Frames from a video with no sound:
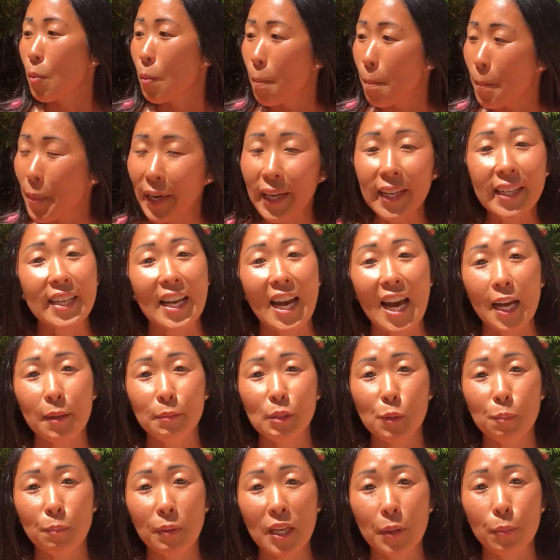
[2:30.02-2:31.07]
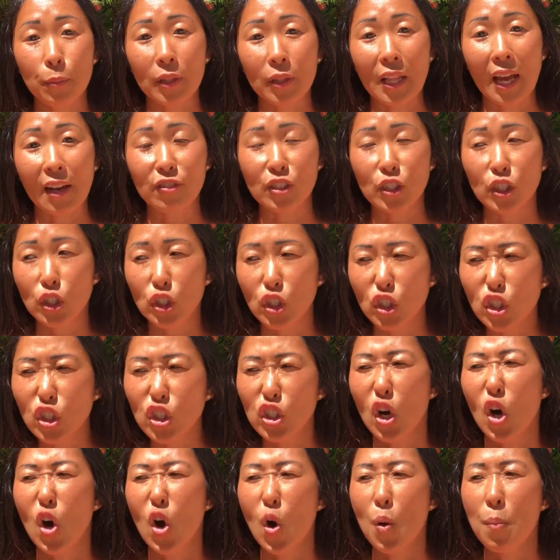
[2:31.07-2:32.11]
Many times people have
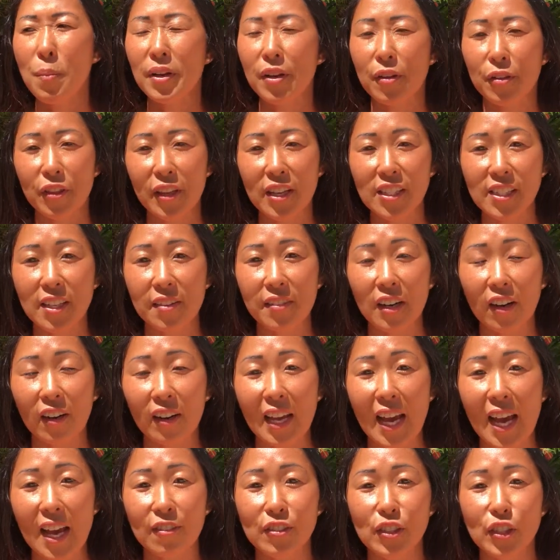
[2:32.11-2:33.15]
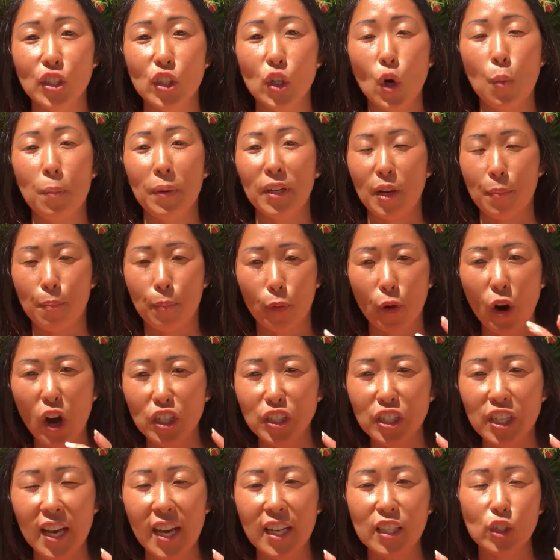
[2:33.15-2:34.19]
so many things in their lives, so many
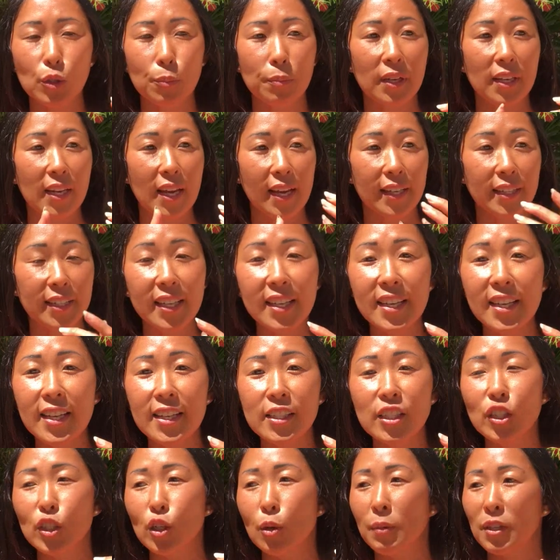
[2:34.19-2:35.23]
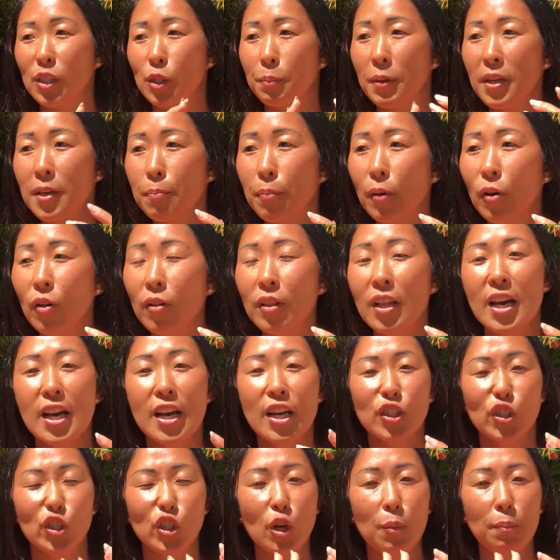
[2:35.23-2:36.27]
projects, so many ideas, so much people,
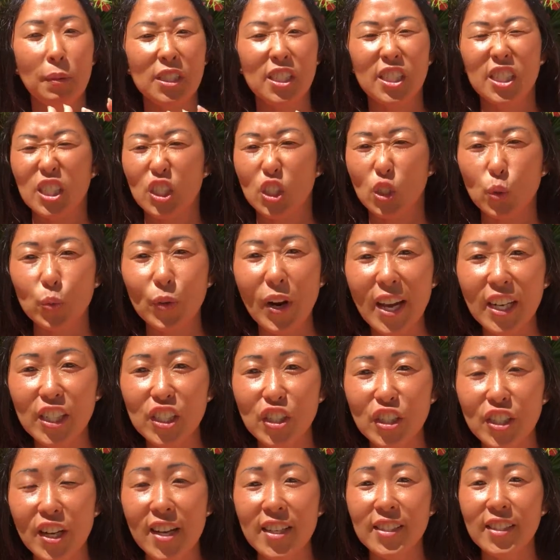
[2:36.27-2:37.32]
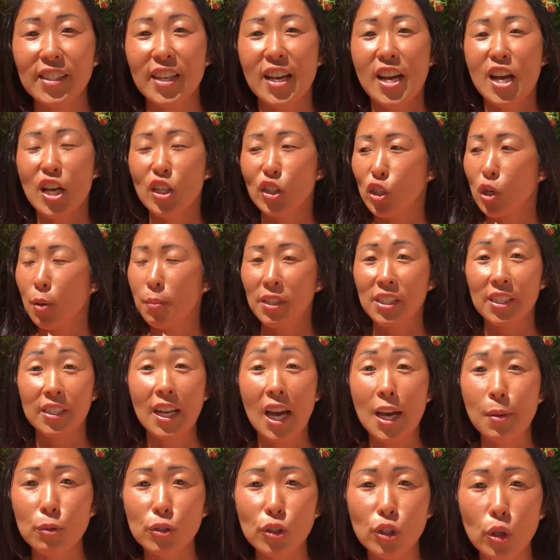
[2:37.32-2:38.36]
so much distractions, so much
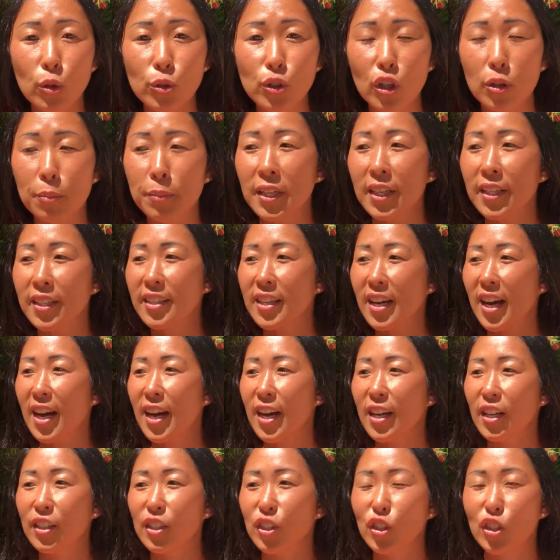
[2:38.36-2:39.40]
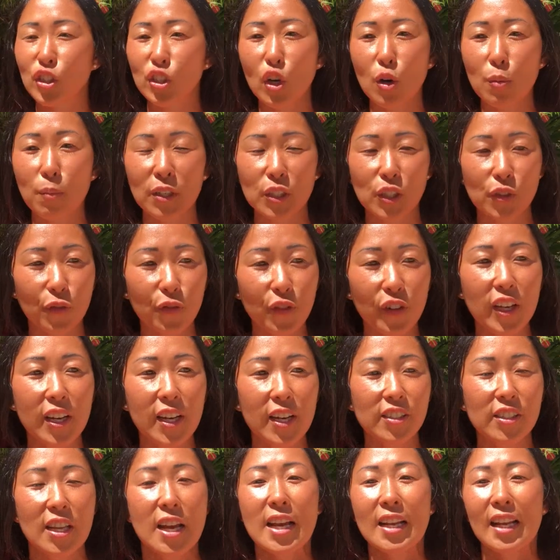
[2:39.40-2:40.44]
time on social media, so much
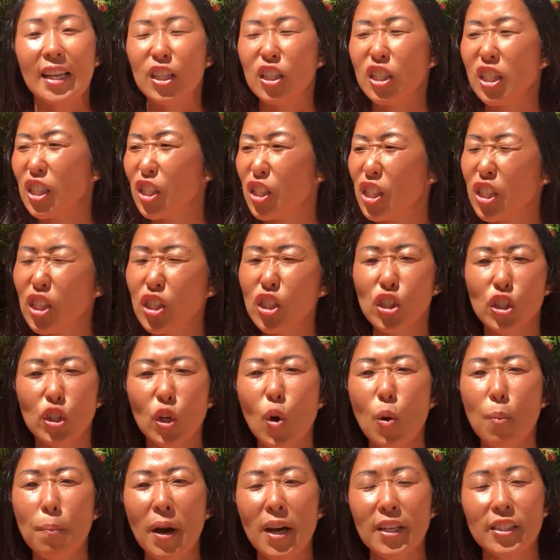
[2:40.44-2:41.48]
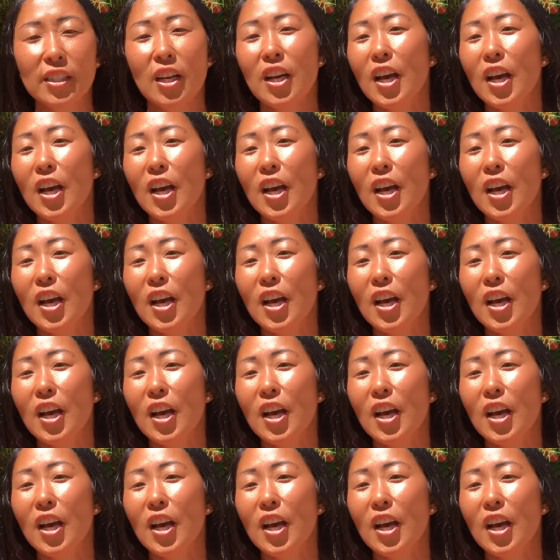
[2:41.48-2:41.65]
fears, like it's just so much.